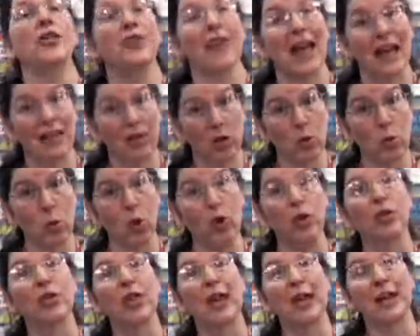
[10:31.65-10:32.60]
That's
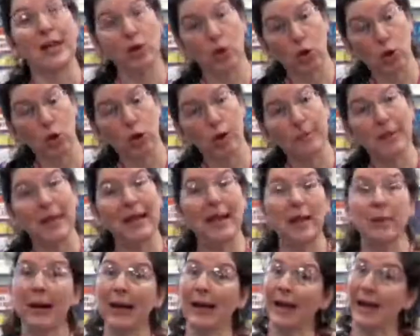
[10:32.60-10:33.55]
what they taught
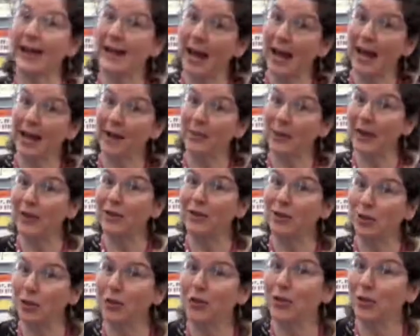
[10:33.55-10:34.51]
me when I
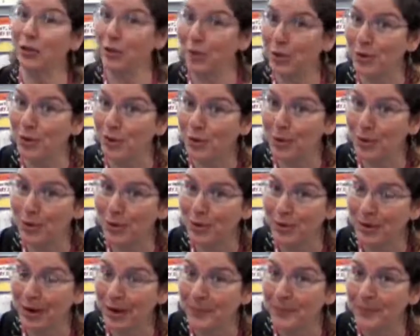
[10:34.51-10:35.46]
went to
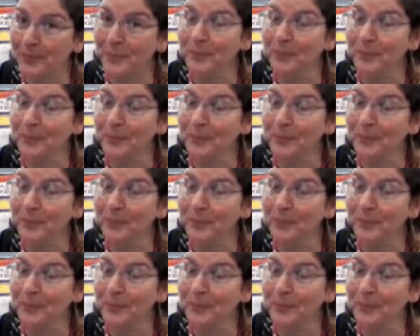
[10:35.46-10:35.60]
school.